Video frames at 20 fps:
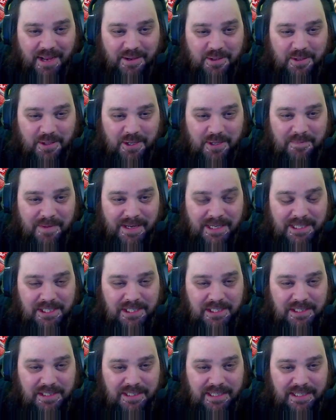cook my
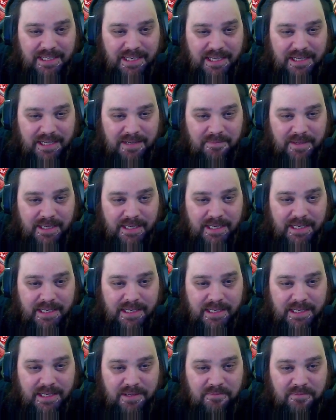chili and
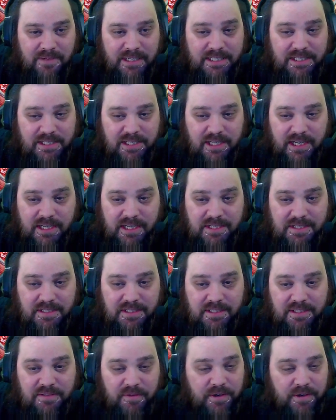my red
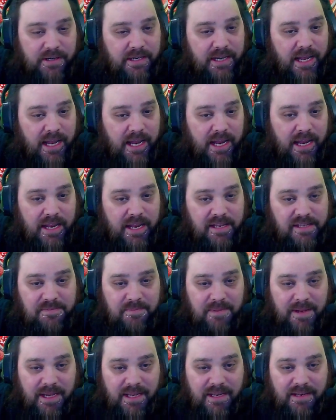sauces for days,
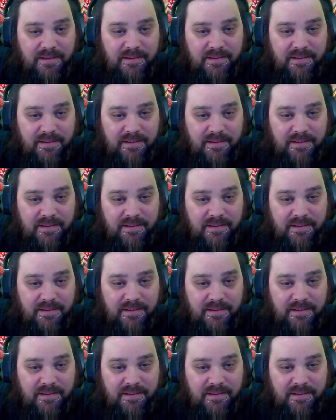man.